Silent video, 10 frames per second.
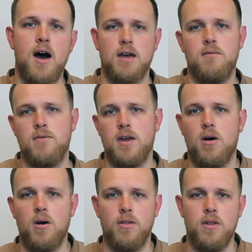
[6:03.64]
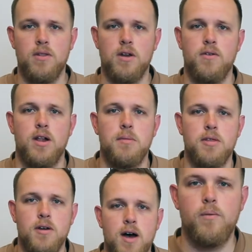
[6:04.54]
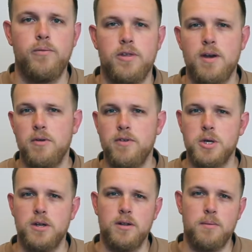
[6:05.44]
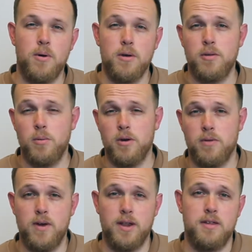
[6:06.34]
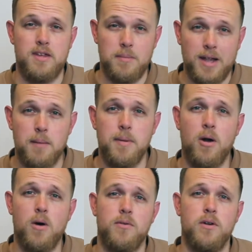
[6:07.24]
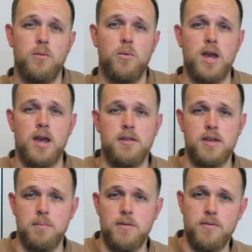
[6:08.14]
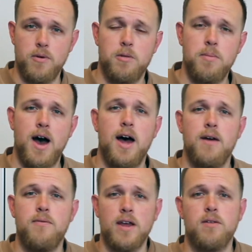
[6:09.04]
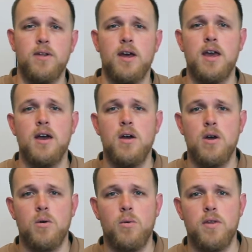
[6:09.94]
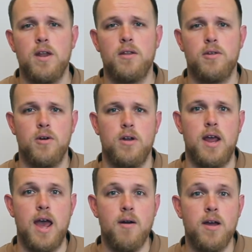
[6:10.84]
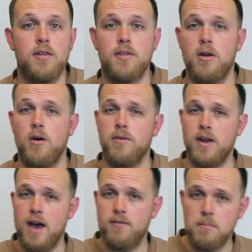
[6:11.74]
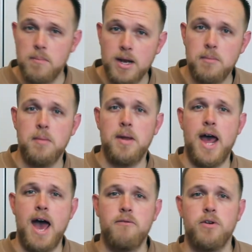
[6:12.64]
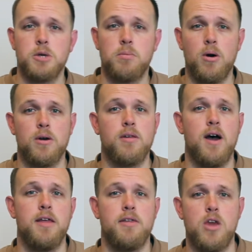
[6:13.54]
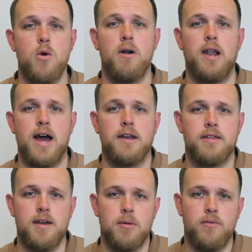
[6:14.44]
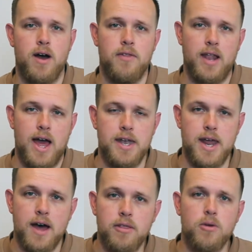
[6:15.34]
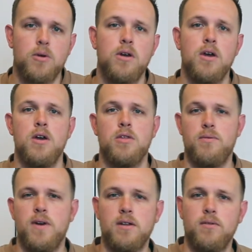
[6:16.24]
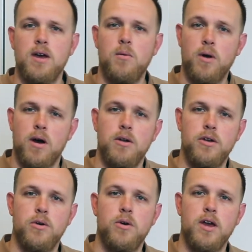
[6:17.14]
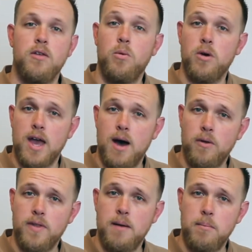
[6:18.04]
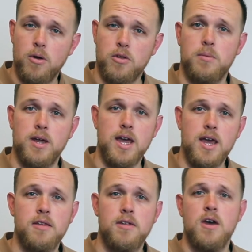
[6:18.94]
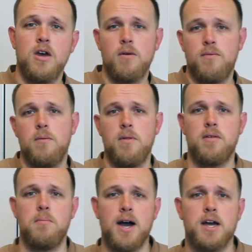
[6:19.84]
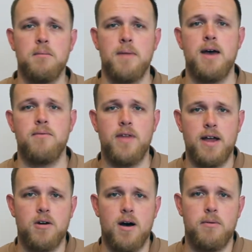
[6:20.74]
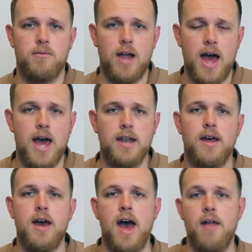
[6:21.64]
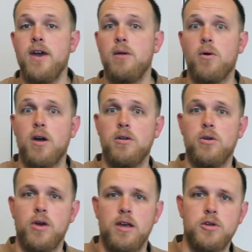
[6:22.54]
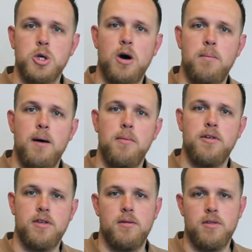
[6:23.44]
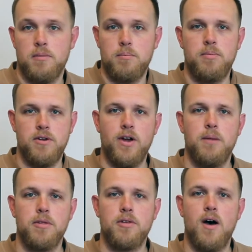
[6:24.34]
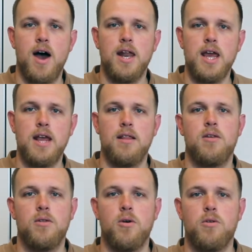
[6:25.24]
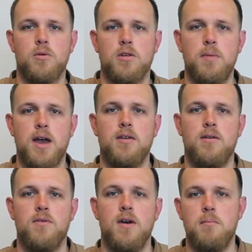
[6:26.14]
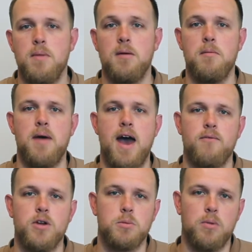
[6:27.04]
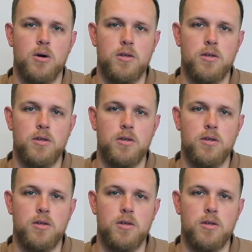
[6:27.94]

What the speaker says: can fit on the development site. For subdivision, the process works fairly similar, but often we skip the first part. Effectively, within certain areas, they'd often have a minimum and average block size that you are allowed to subdivide the land down to. So effectively, what I would do is work out what that possibly is, confirm that there's market demand for that type of land, and then what I would do is chop up the development site into those respective minimum average block